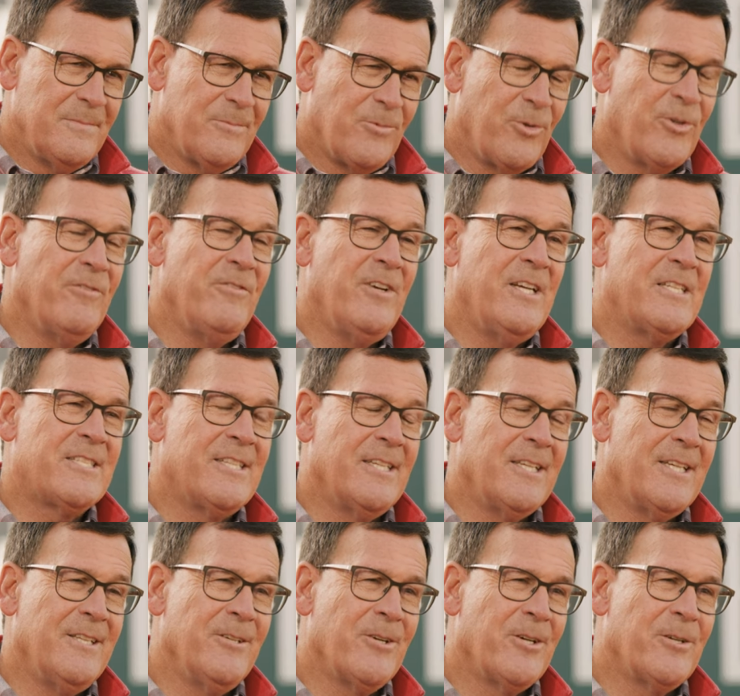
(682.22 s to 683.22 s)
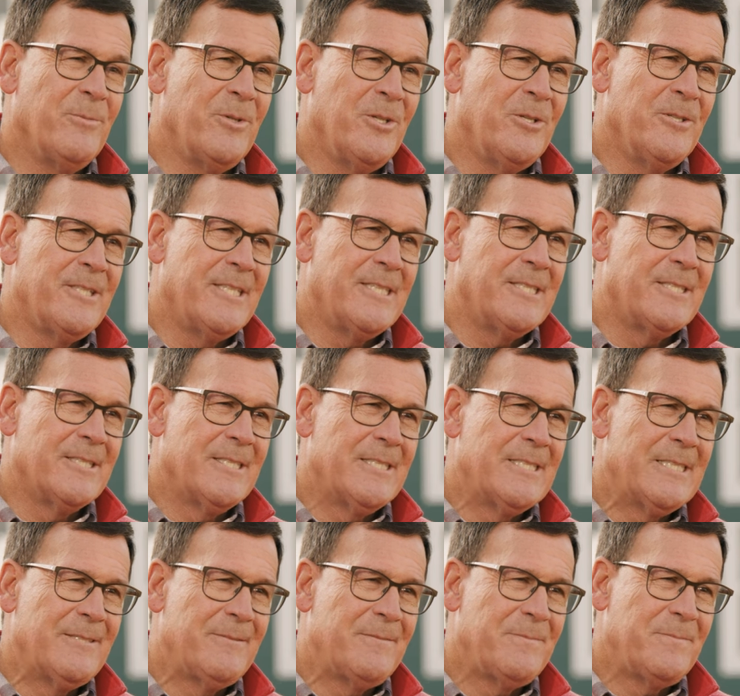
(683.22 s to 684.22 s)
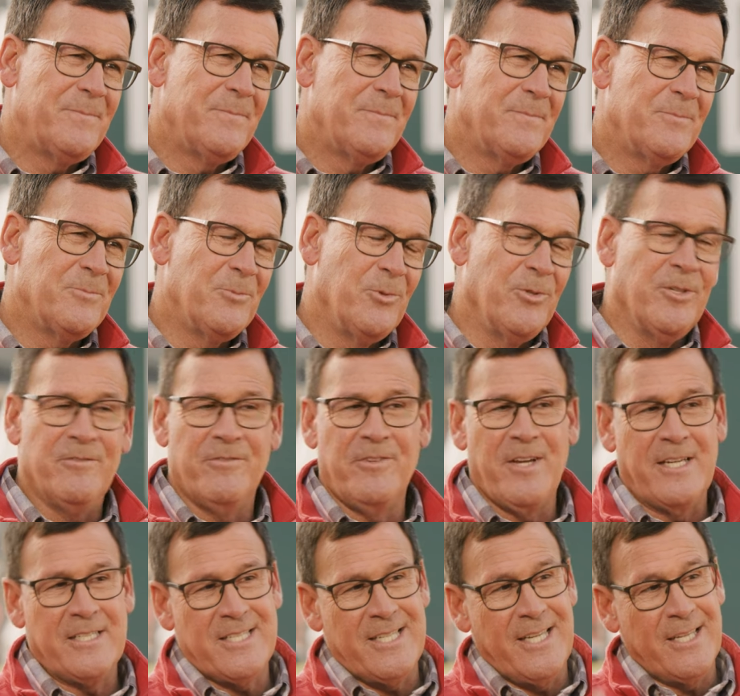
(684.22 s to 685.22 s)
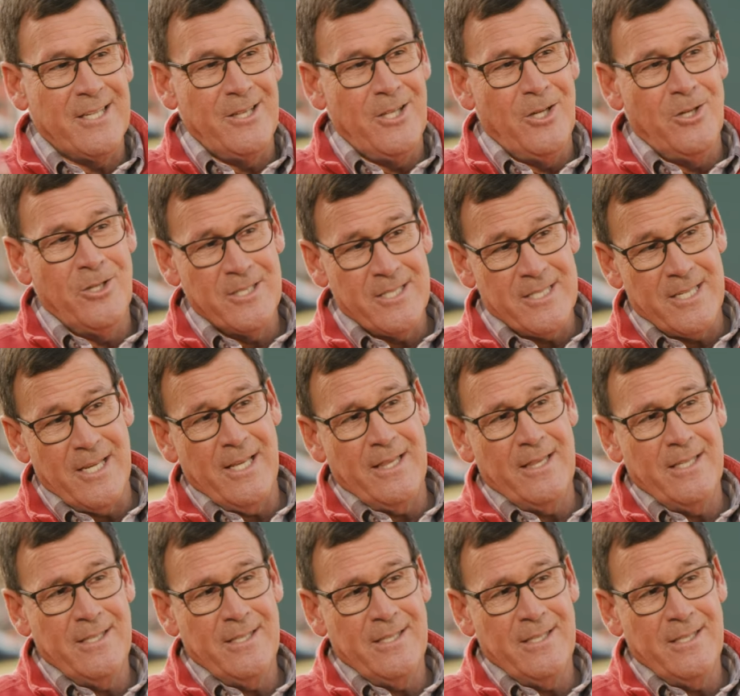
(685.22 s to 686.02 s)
We're investing in their communities. We're investing alongside